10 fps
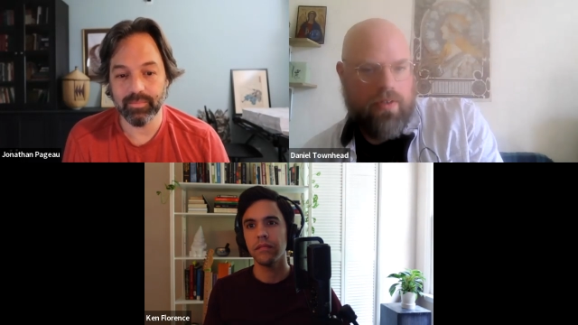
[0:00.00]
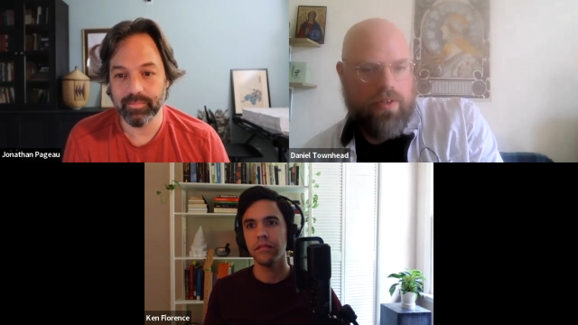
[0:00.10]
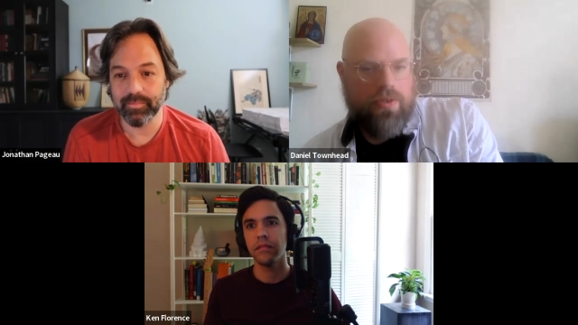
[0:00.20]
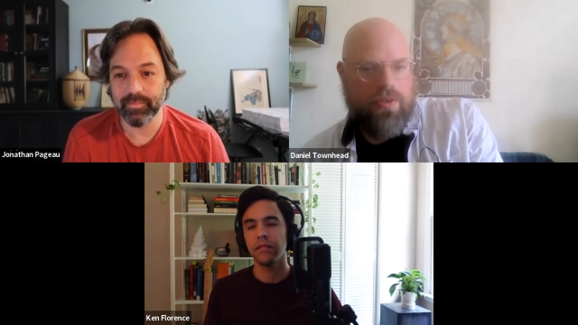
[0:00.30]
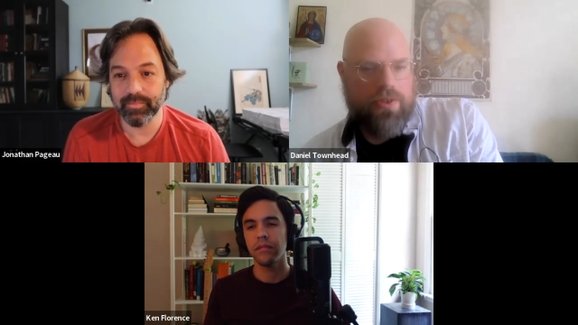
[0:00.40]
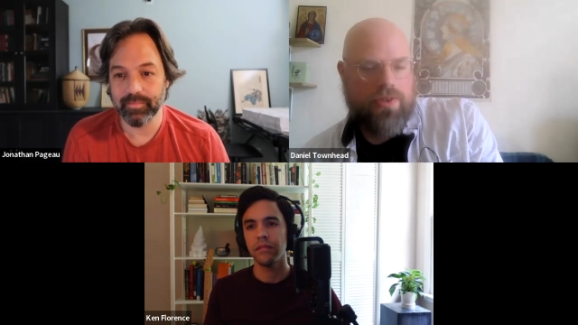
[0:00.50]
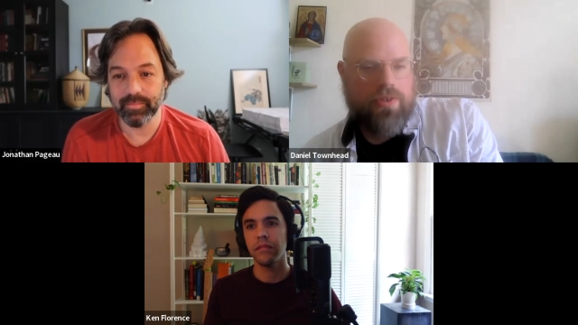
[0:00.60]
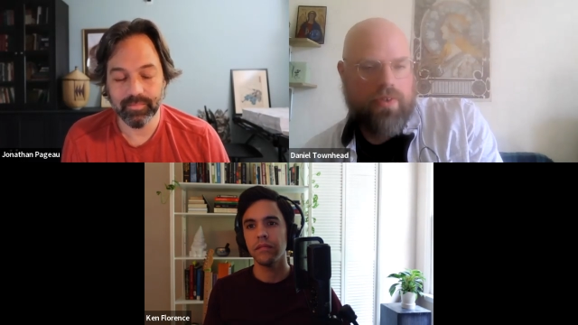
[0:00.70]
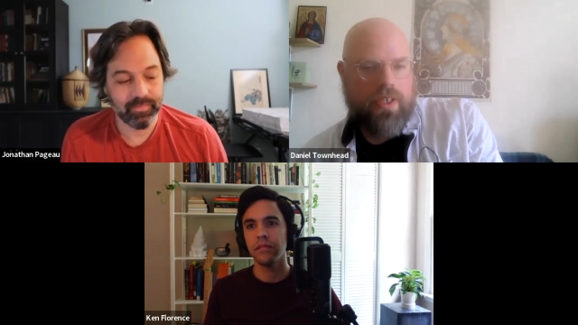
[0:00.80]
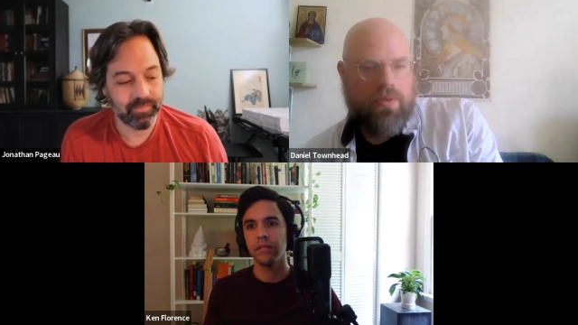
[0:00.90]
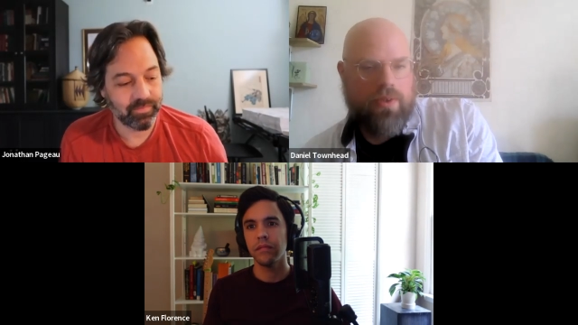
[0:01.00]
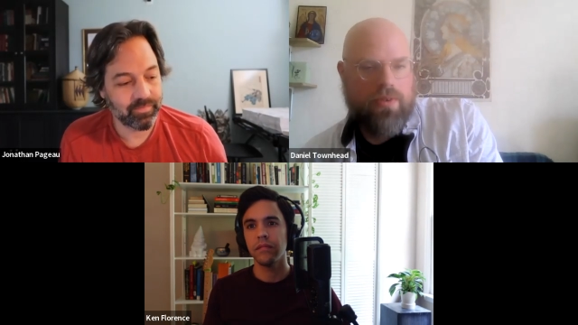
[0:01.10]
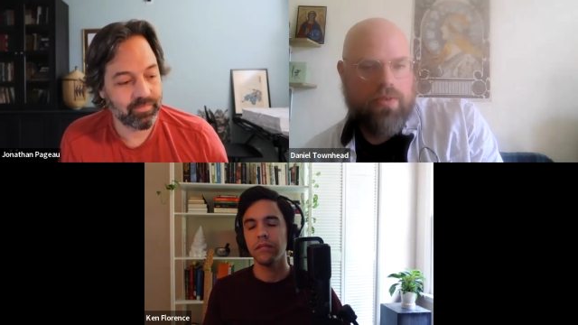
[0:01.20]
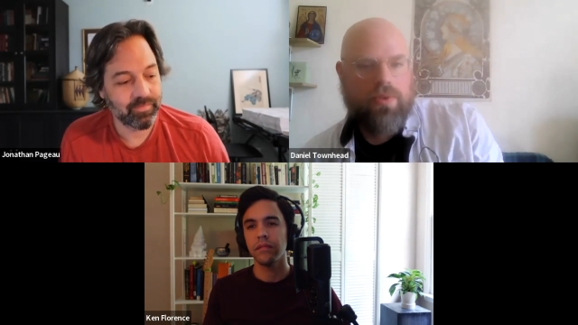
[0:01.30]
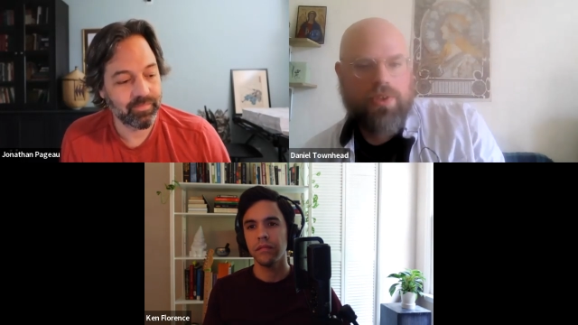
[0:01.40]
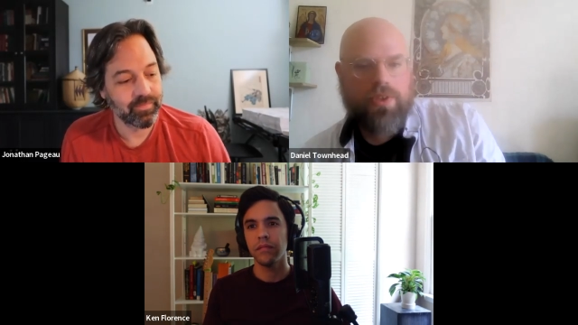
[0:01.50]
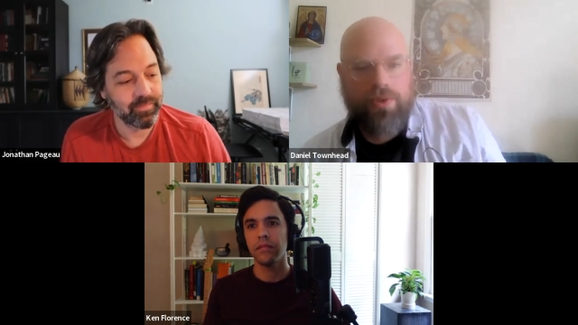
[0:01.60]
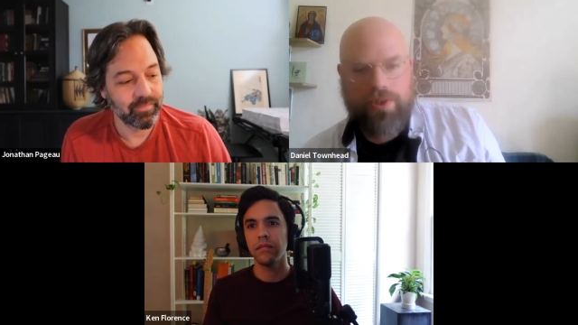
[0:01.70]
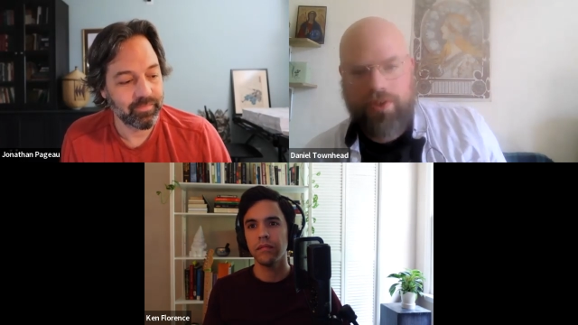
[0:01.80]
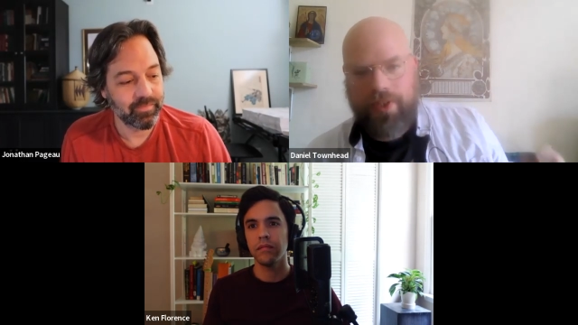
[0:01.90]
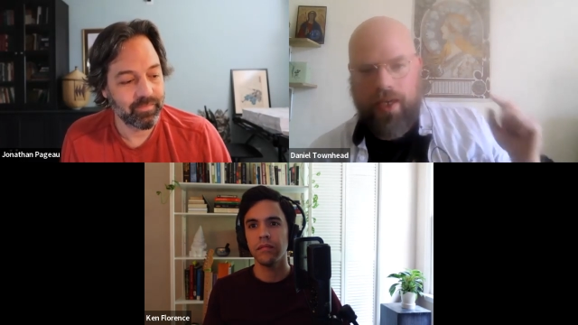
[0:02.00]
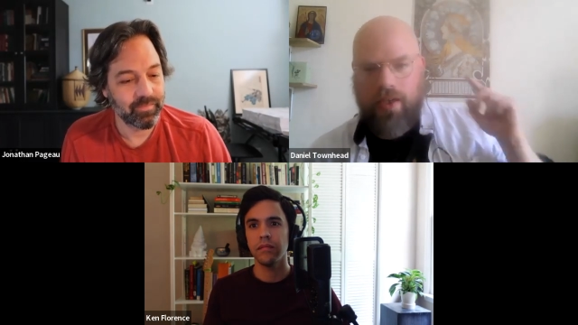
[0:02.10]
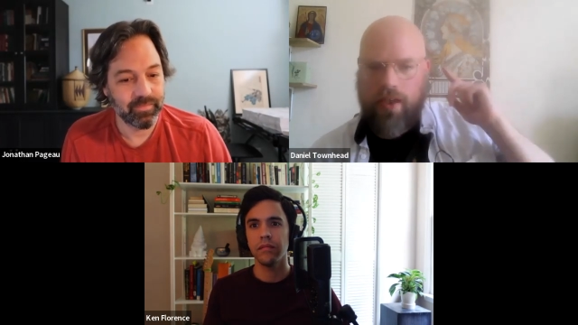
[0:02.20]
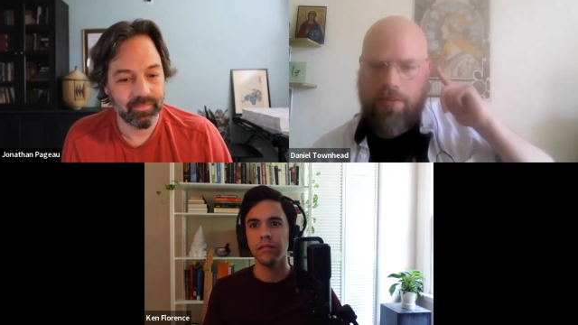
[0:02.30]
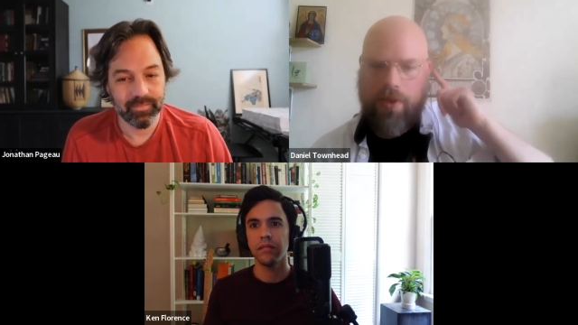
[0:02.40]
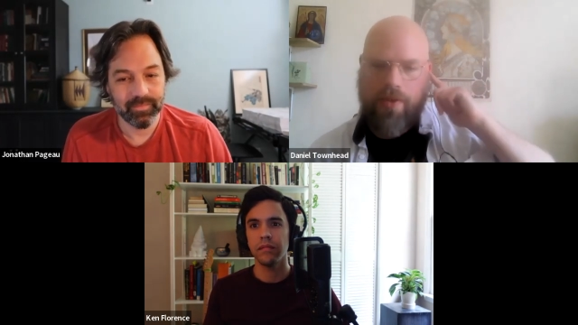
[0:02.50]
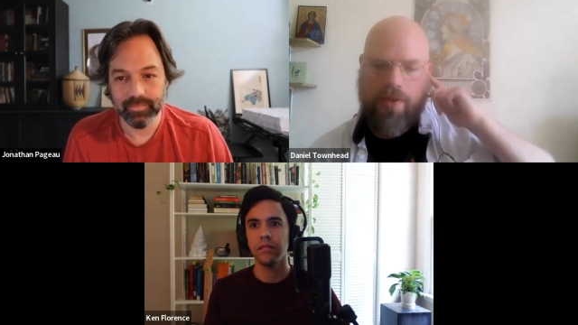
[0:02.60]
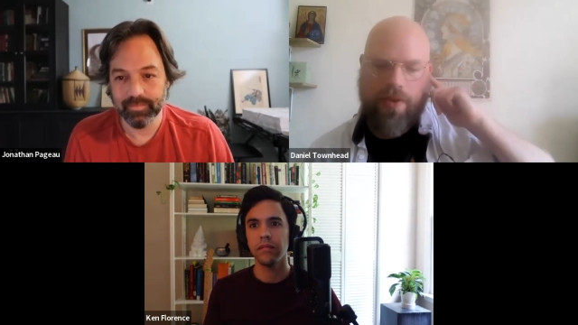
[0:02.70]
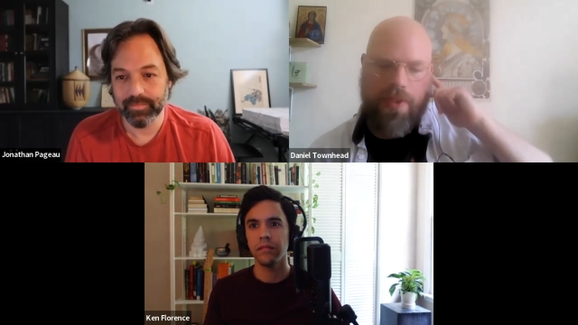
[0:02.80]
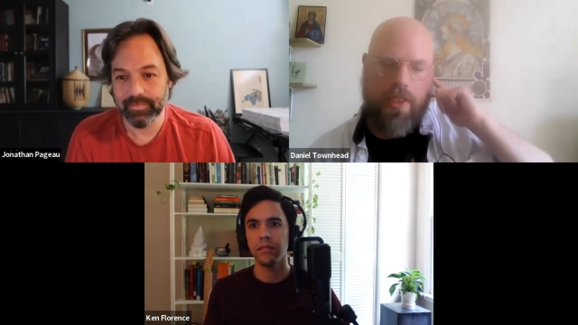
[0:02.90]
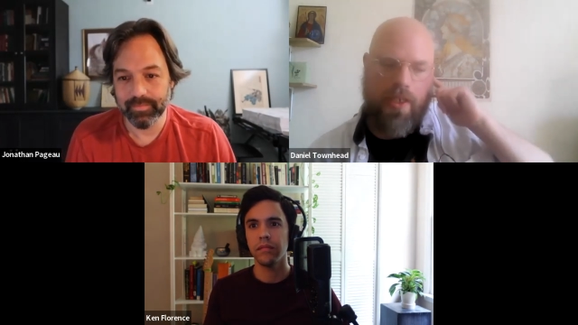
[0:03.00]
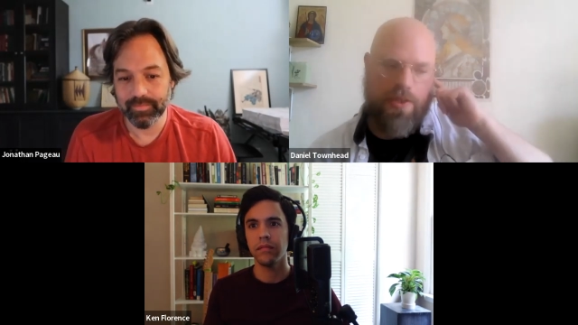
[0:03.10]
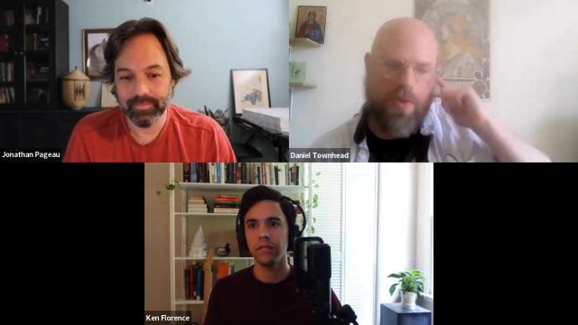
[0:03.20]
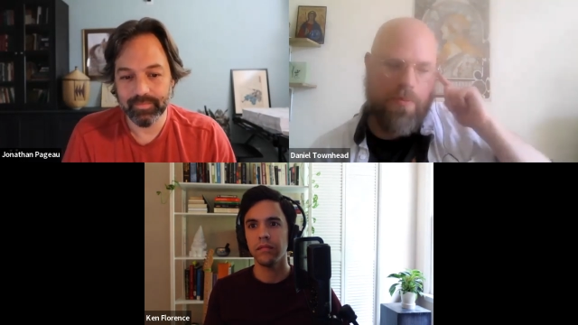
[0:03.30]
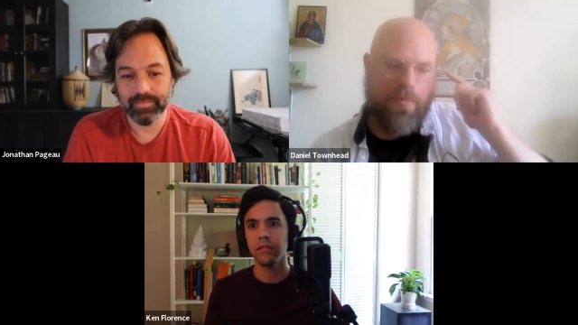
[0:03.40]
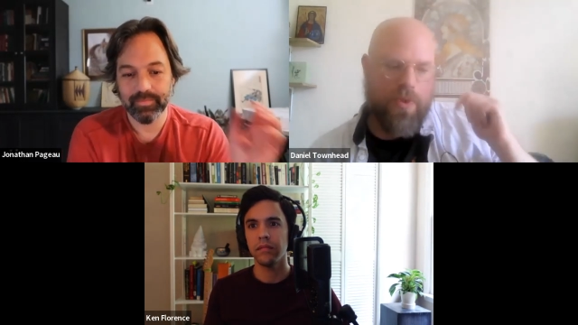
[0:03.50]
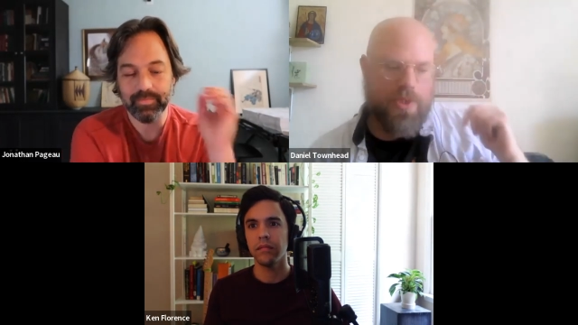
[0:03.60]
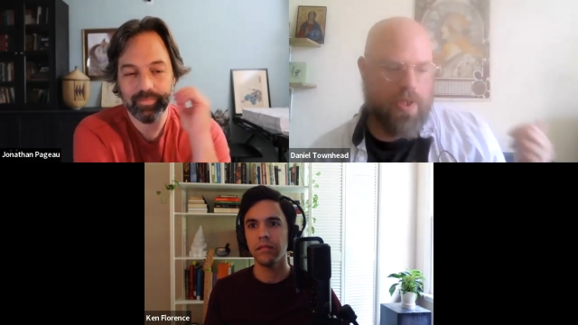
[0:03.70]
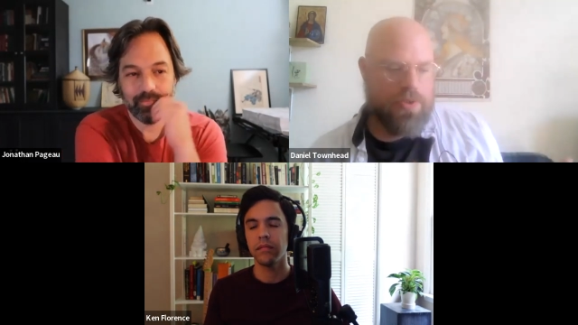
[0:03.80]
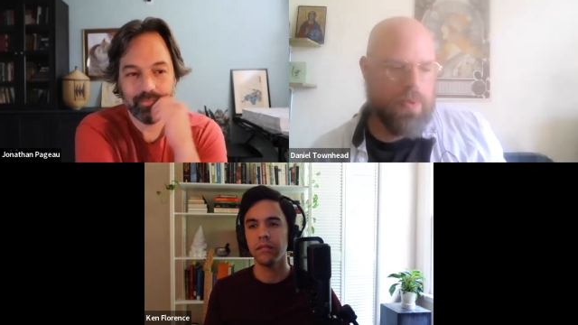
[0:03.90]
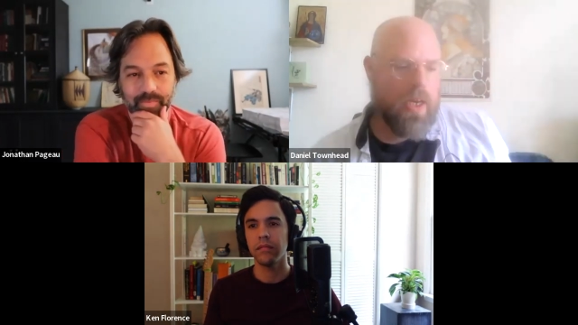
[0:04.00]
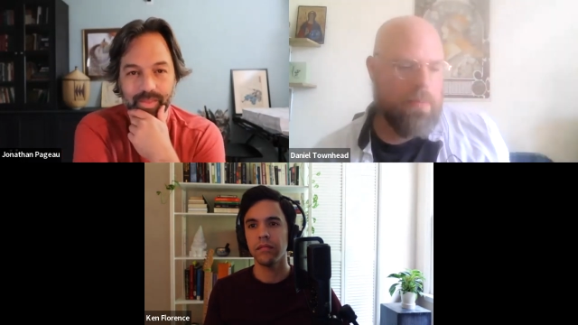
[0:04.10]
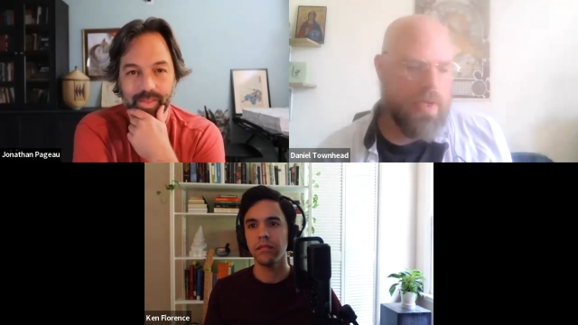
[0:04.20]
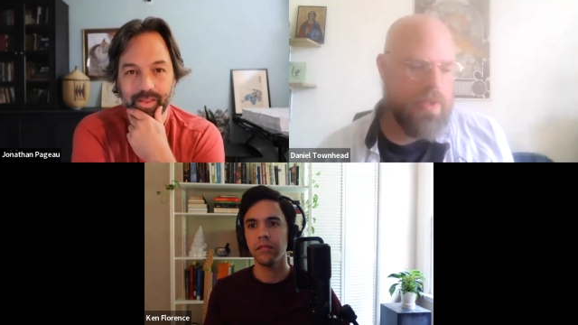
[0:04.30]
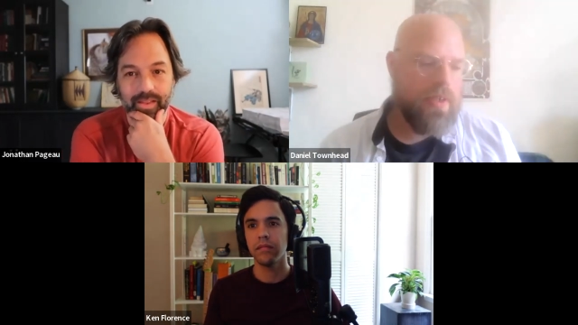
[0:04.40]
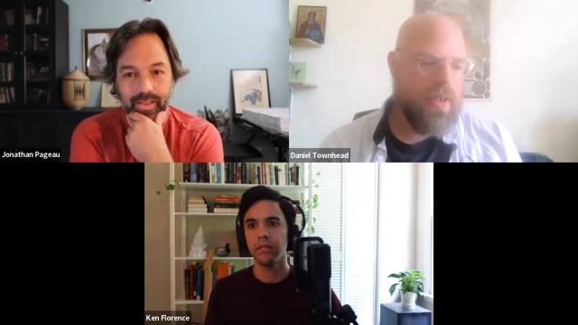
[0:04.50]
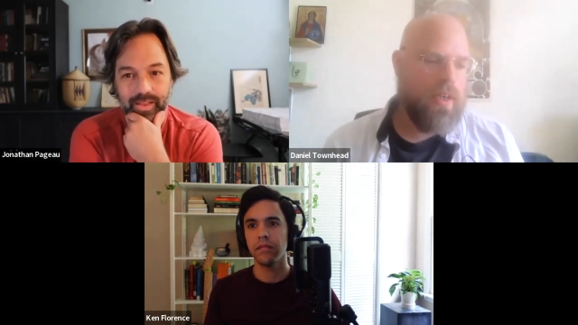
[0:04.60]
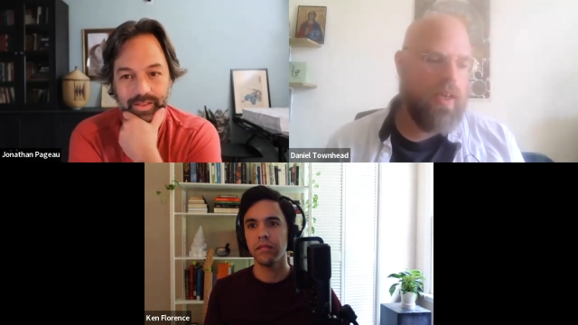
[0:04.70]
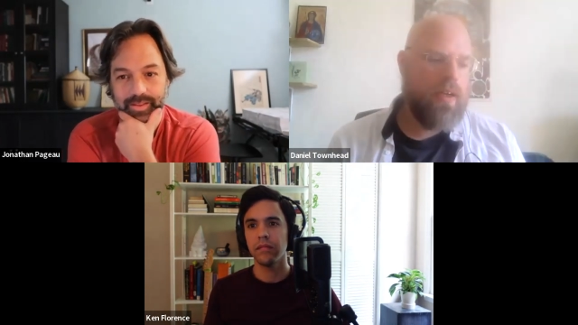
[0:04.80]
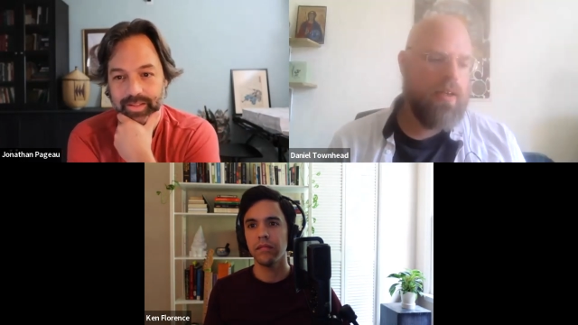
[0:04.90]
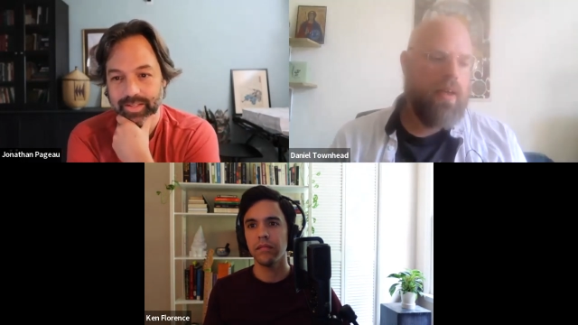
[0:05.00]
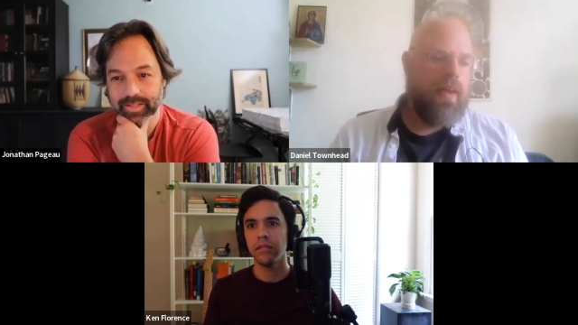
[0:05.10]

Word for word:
Speaker 1: the Google story. What, what's your what's your take on it? Because obviously, as we was, as we kind of mentioned earlier,